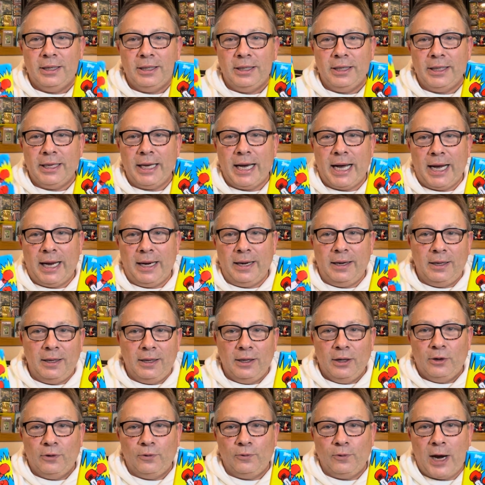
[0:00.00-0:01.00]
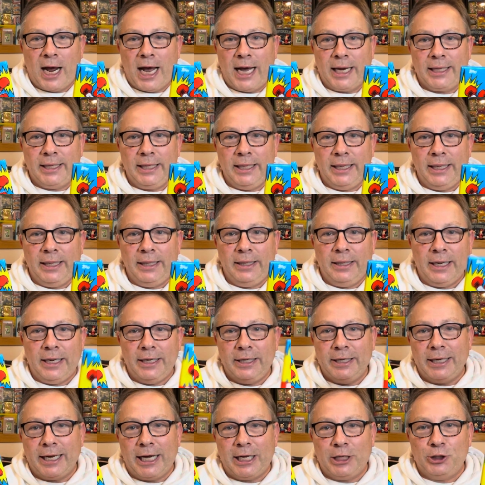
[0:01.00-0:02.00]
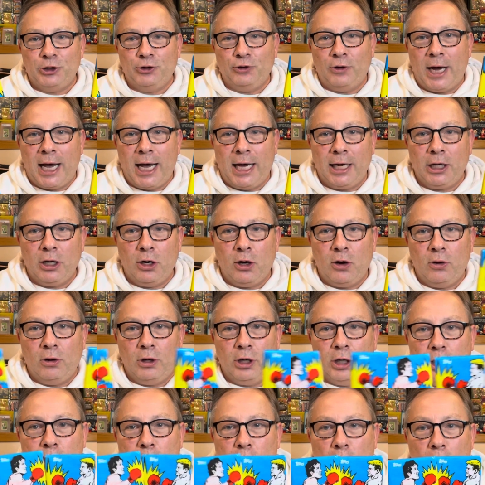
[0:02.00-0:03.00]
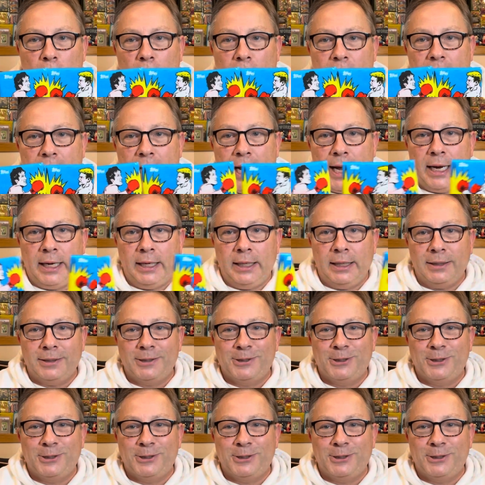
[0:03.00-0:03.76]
You got Rocky and you got Drago going at it.